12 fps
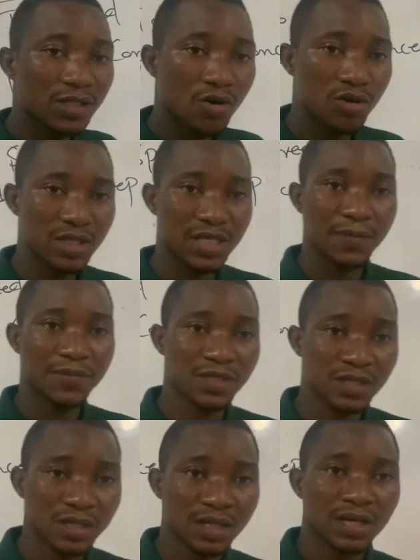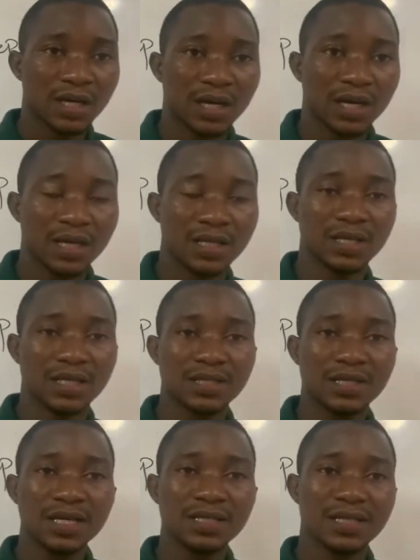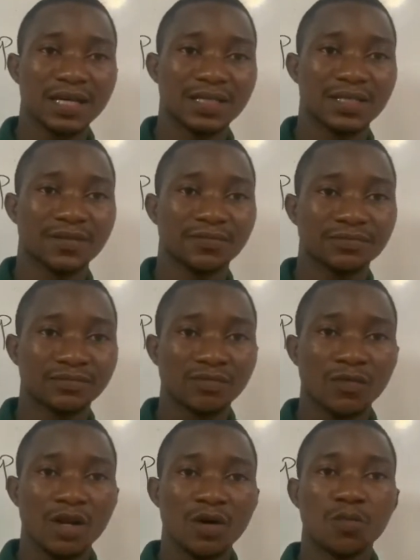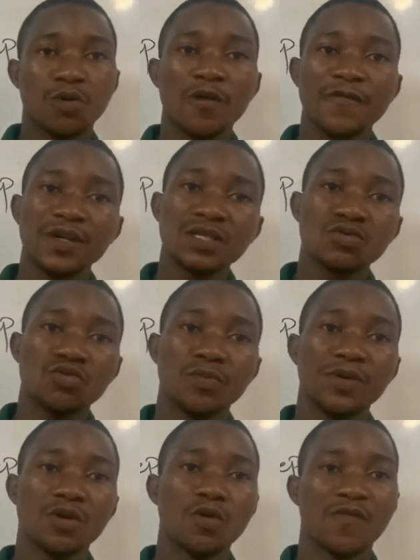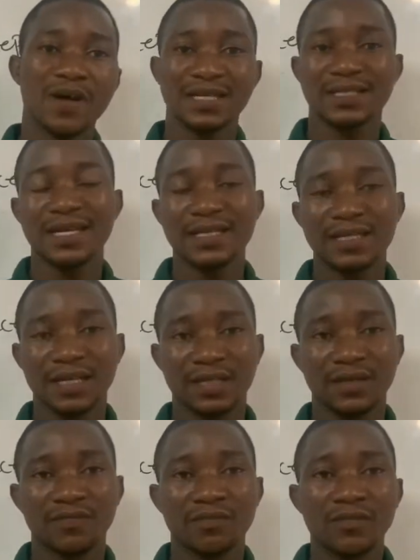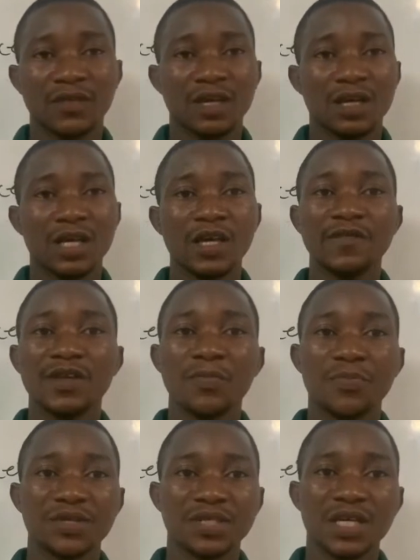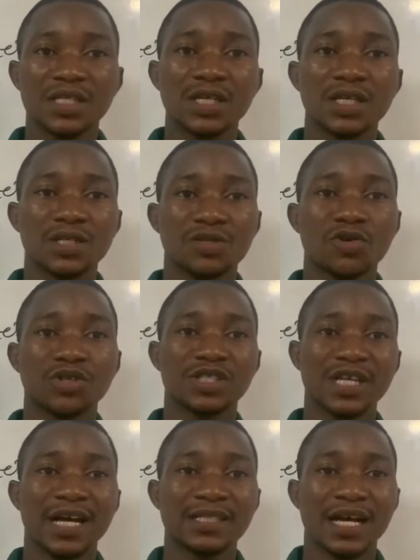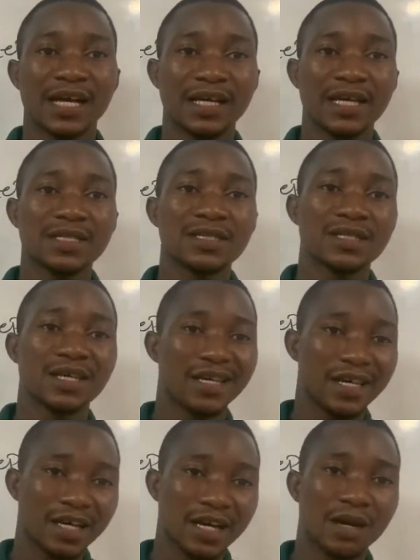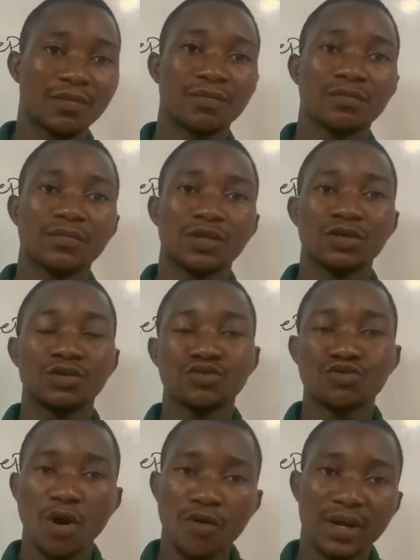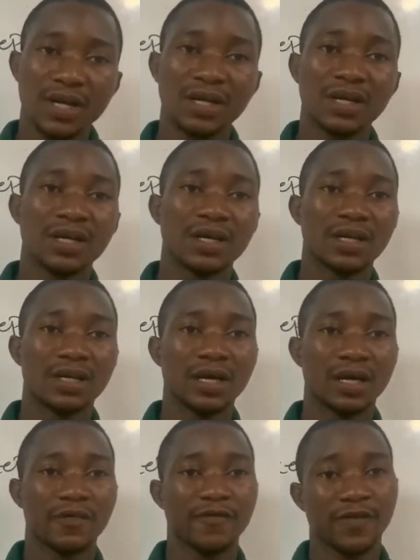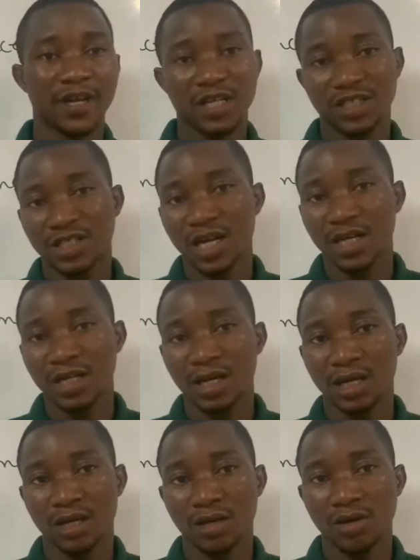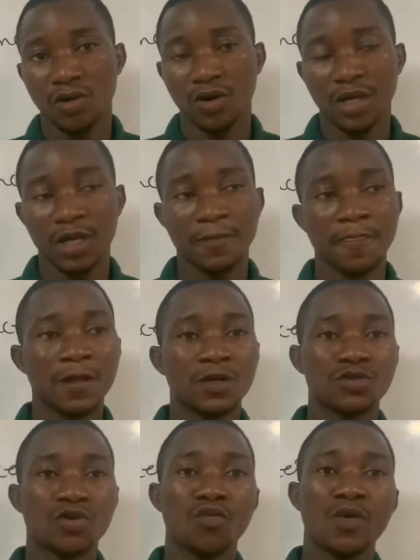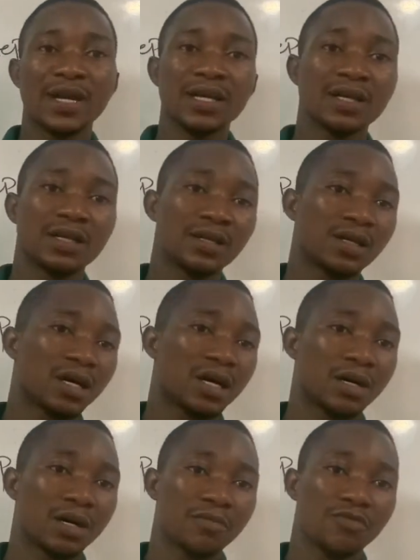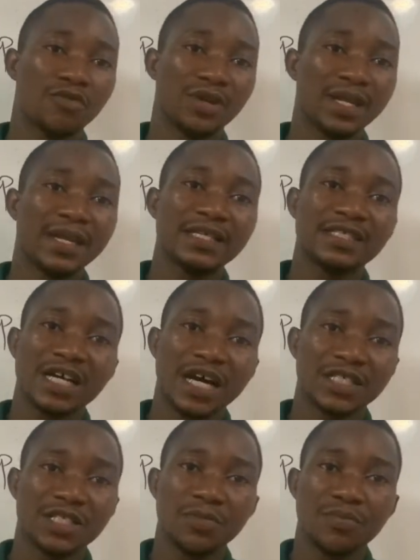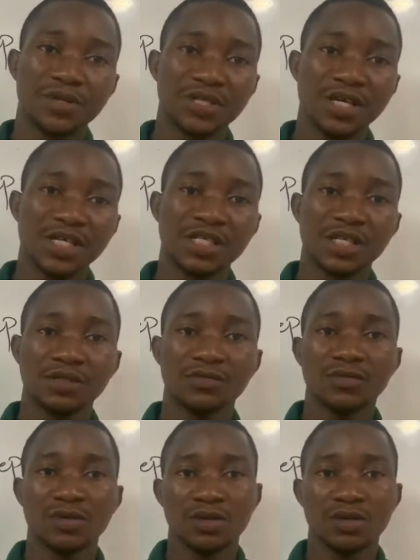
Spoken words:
concept, it says that profit will be overstated if depreciation is not charged against income during the financial year. Okay, so when we didn't charge depreciation